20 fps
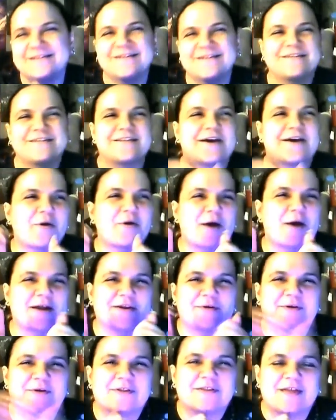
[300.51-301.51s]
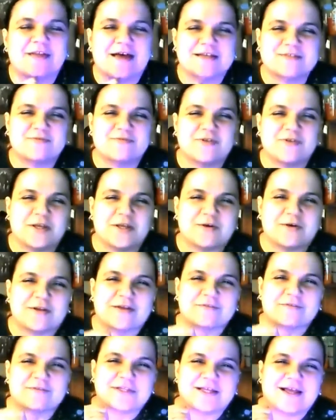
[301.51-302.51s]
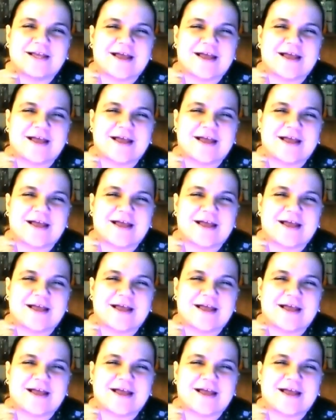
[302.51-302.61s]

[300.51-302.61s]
No, I know in the last video and everything